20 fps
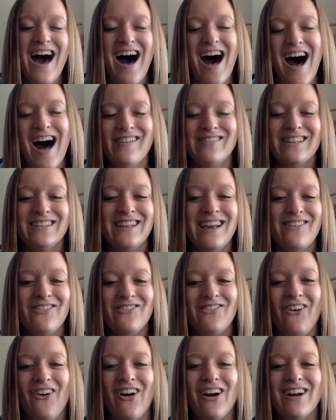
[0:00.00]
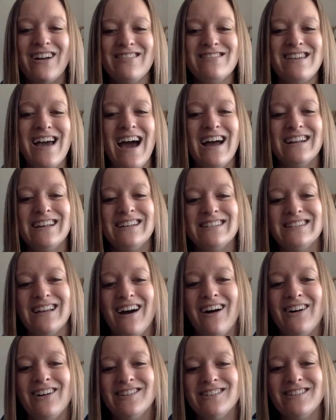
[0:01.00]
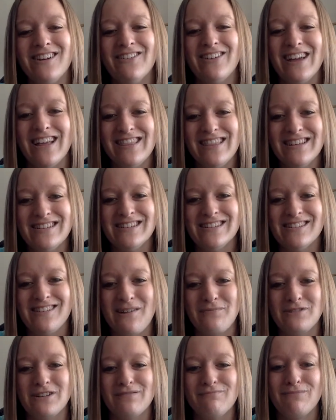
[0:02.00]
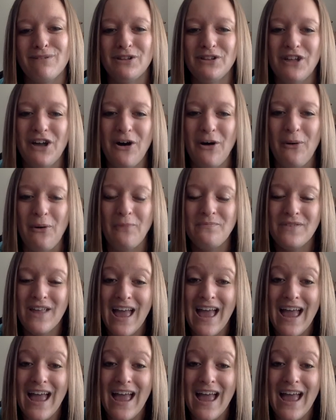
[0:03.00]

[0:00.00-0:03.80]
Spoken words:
The link for that is also in the description below.